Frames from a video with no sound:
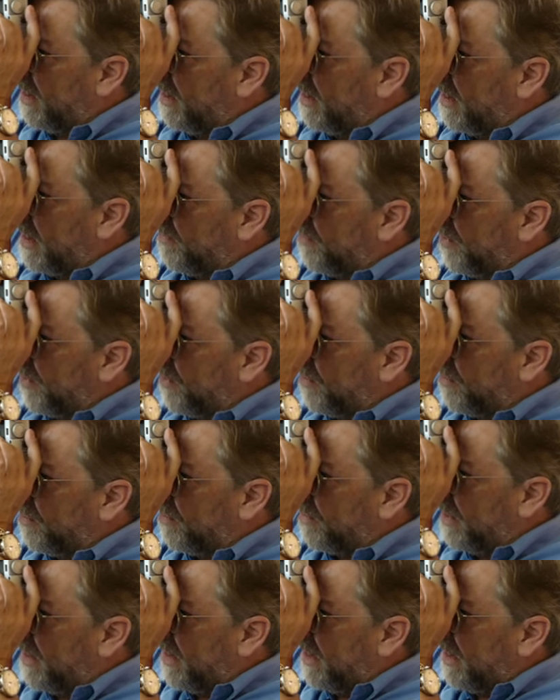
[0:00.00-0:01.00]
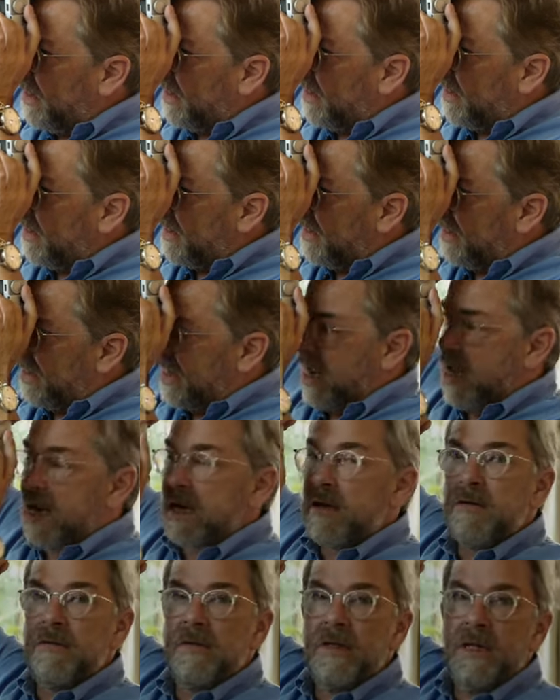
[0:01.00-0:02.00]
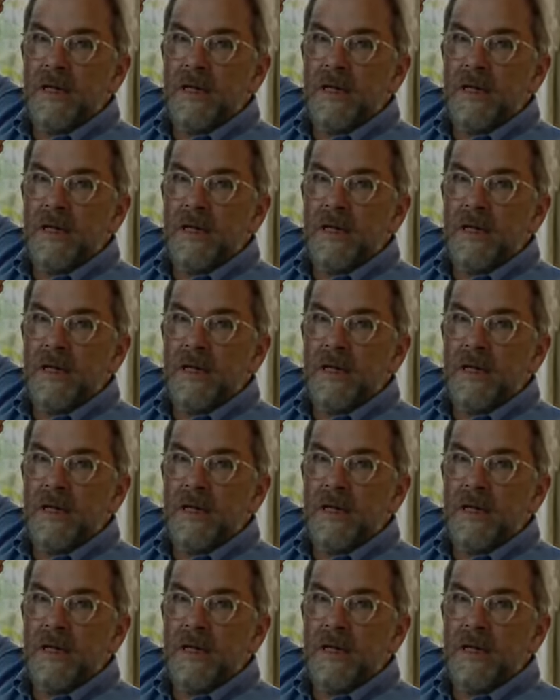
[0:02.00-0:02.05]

there we go. Now,